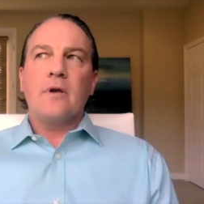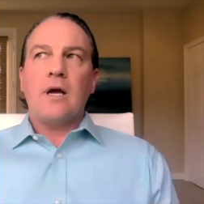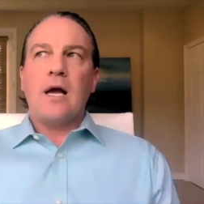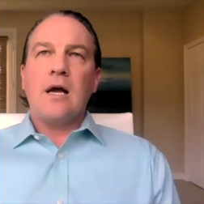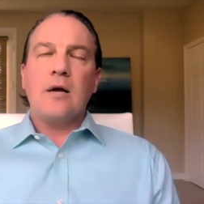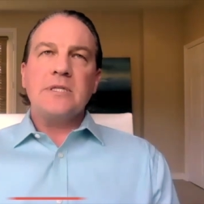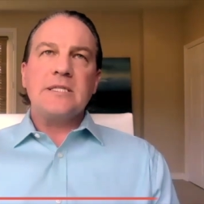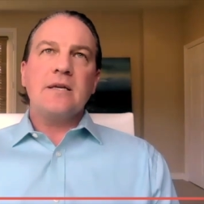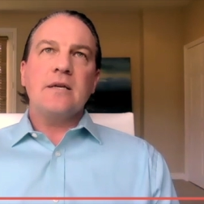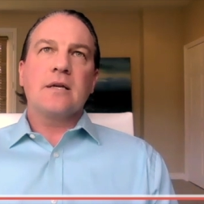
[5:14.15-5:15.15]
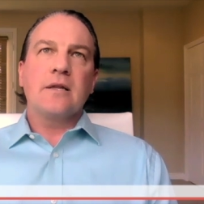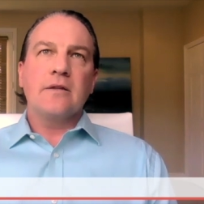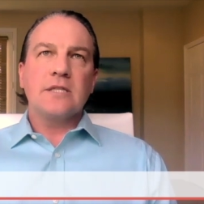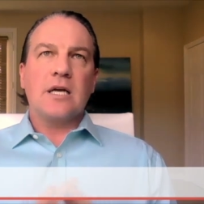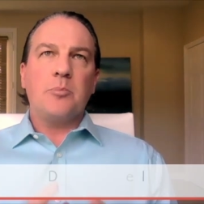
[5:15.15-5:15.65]
the, I would say
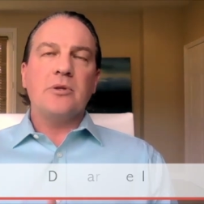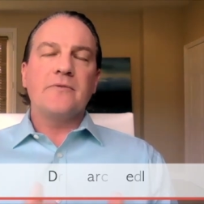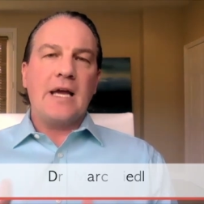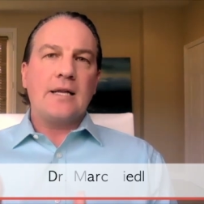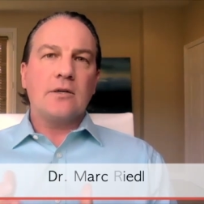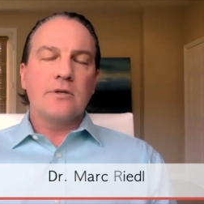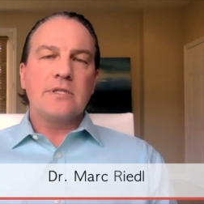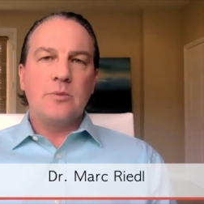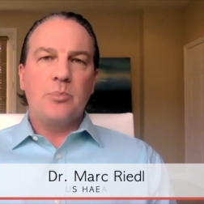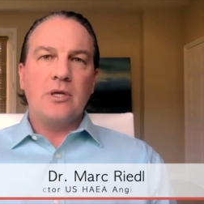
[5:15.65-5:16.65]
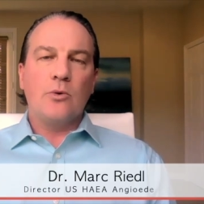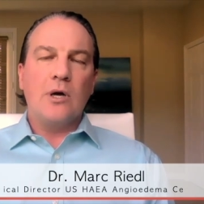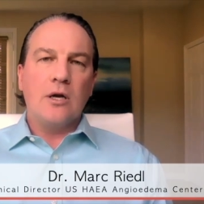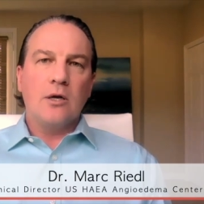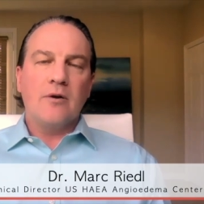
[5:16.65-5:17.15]
there's a couple of categories to be
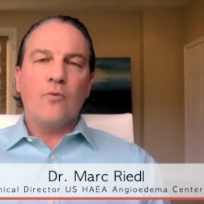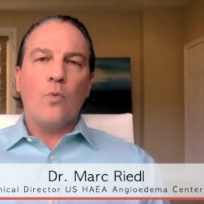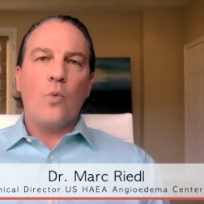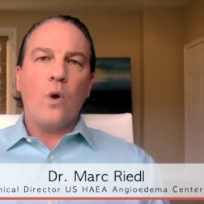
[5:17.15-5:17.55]
aware of.